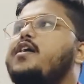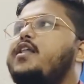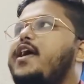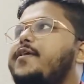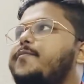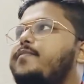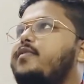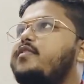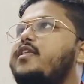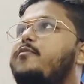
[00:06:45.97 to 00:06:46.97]
like
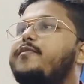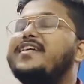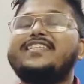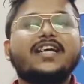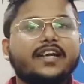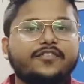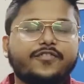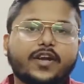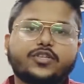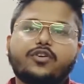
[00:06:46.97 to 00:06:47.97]
some of the internal
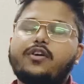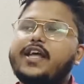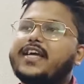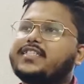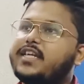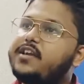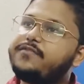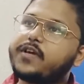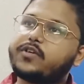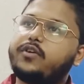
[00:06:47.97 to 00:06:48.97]
factor, external
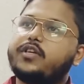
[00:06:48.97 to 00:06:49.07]
factor.